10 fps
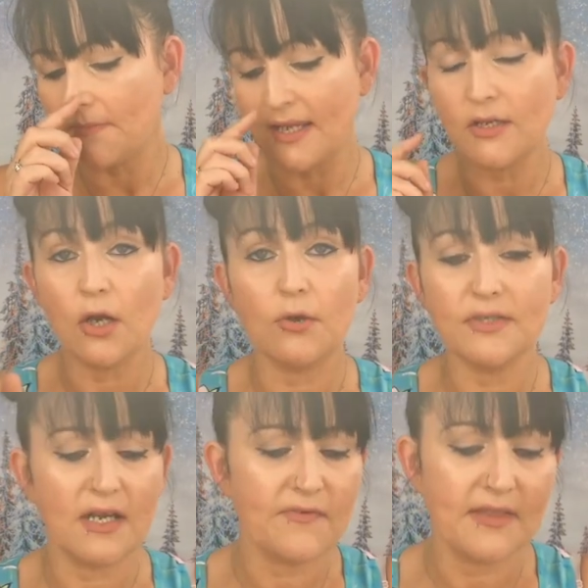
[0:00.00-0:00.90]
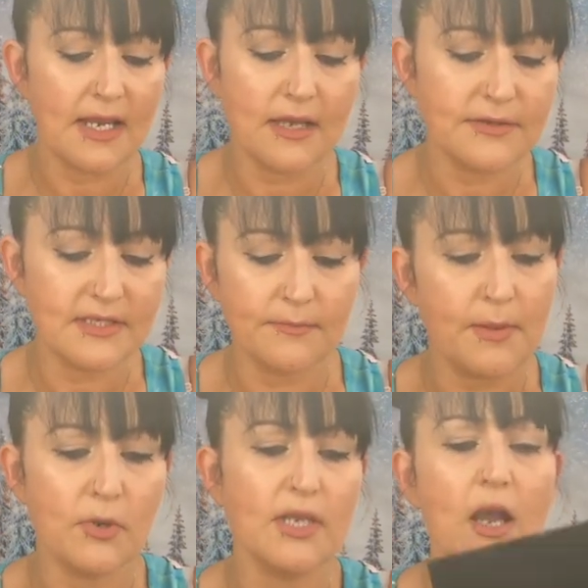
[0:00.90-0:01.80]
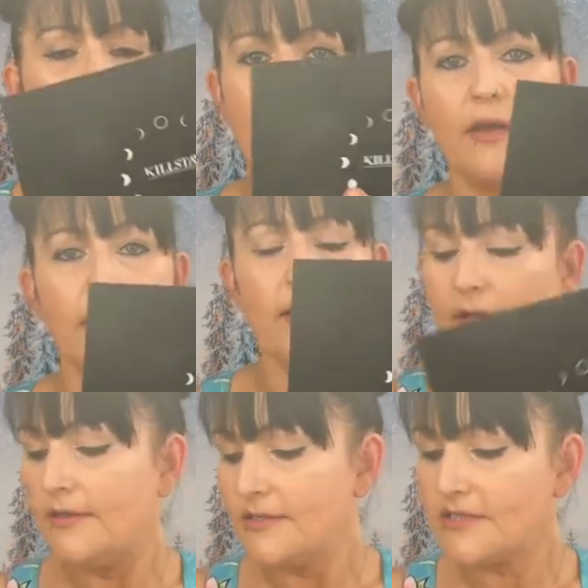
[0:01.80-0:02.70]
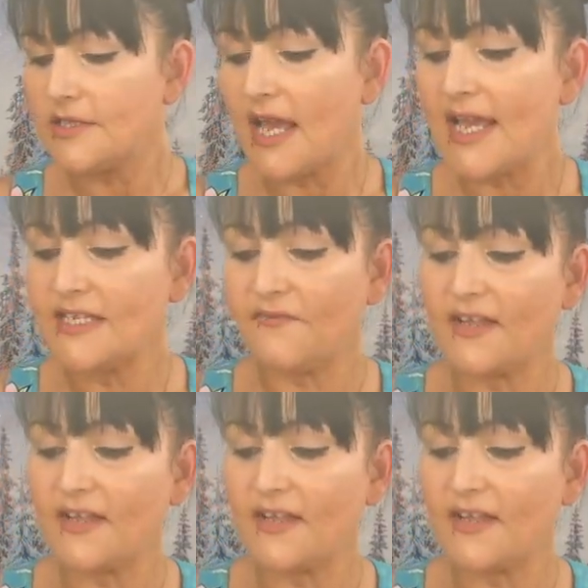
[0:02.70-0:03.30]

and my code and everything else and my money off so that is